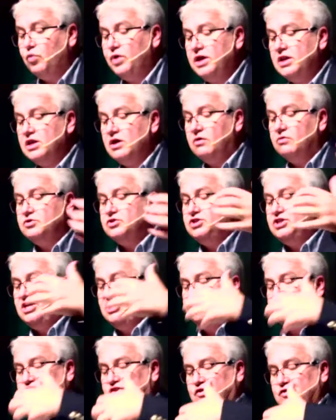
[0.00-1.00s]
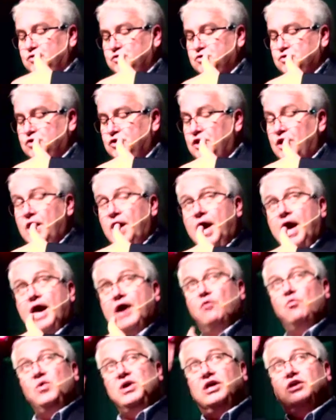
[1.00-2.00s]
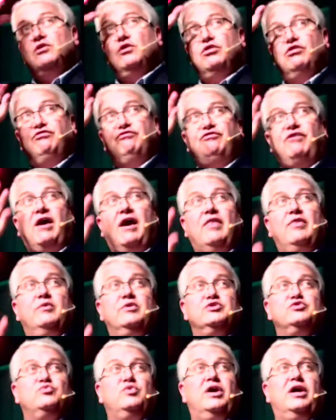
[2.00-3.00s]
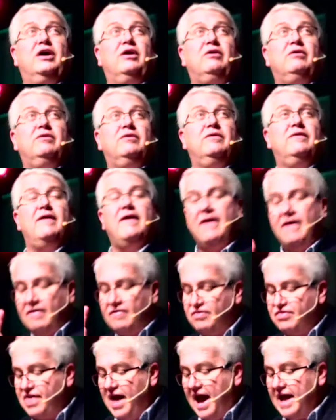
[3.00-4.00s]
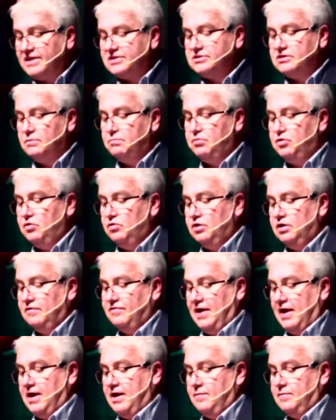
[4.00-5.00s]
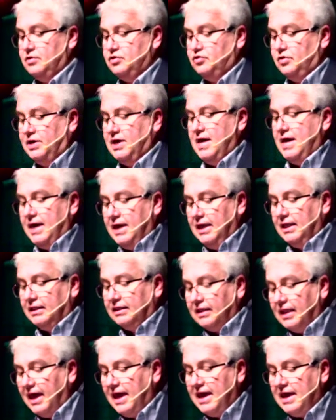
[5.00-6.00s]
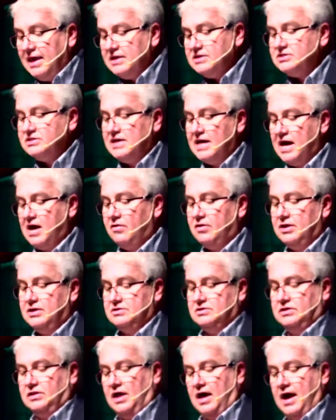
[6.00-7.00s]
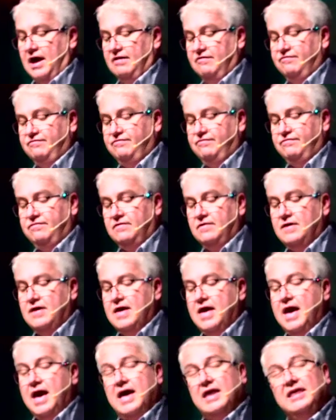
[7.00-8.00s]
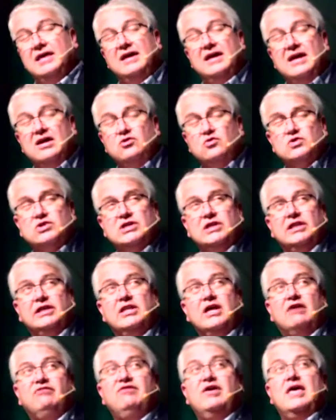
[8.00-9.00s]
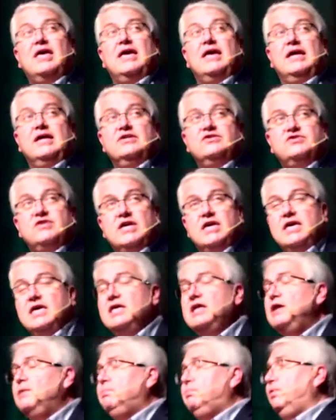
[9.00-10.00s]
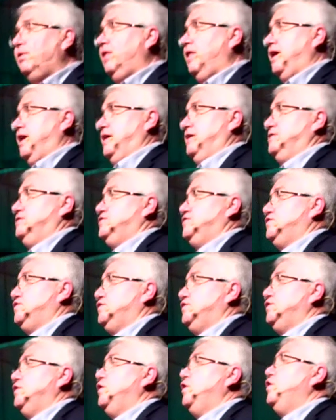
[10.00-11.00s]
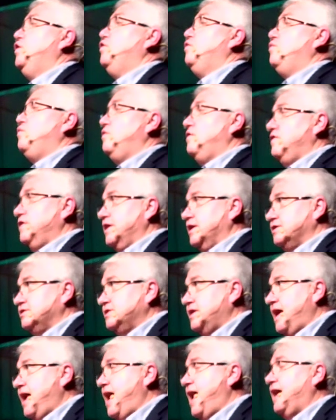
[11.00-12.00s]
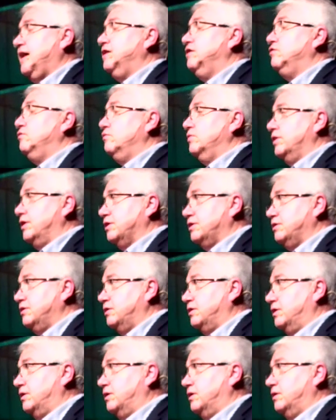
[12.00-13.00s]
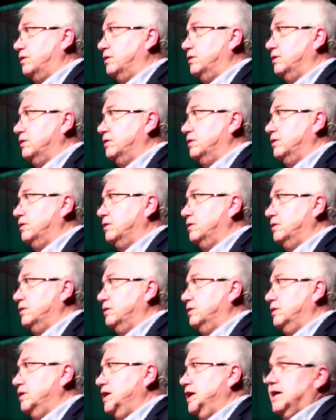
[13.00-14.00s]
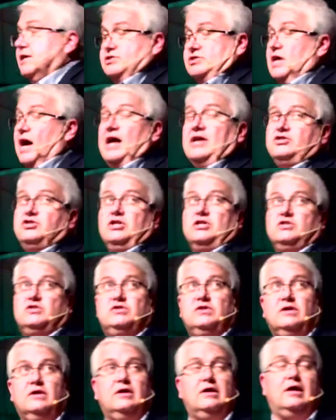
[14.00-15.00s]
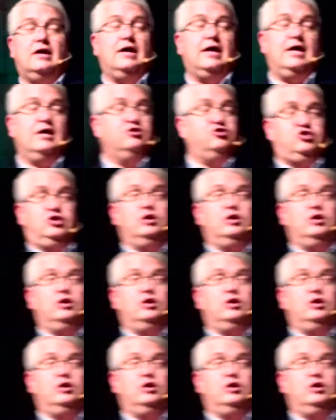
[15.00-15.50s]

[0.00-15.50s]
we know Jesus, and we can know the Father as well. That's the beauty of that imagery. He lays down his life. And interestingly enough, he's in a place where the attack will occur. He's not just uh, in